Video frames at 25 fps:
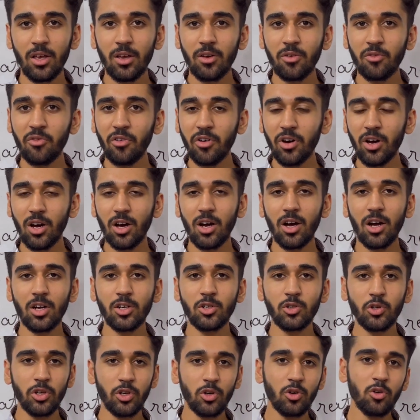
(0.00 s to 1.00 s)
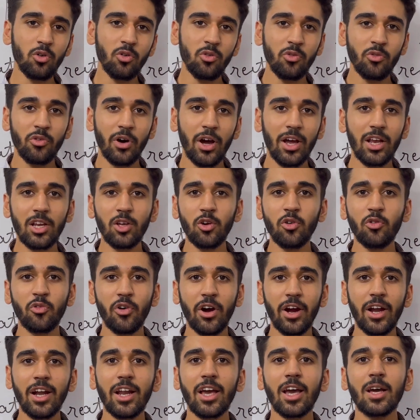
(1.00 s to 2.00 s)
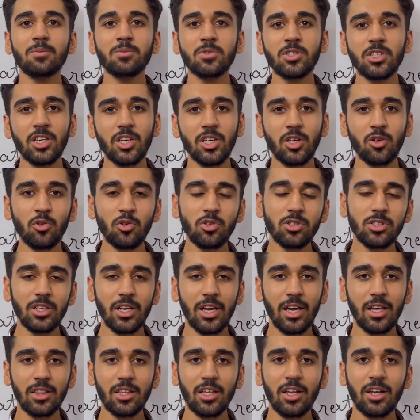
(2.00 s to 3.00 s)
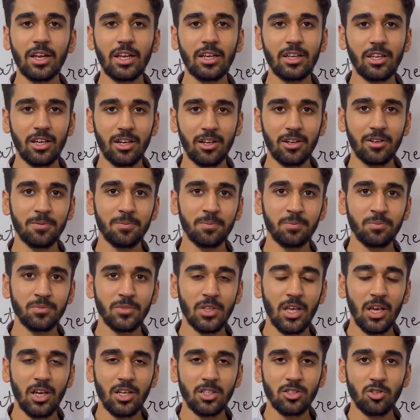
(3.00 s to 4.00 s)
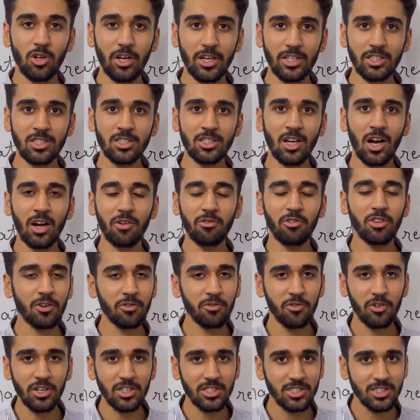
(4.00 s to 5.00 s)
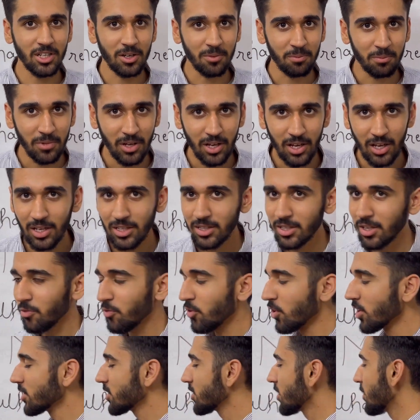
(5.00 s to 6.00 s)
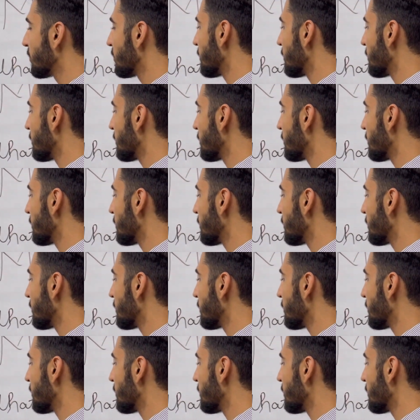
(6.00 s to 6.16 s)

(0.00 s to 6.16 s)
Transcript: to you while you find MCQs in the reading. So let's start with the first step. The first step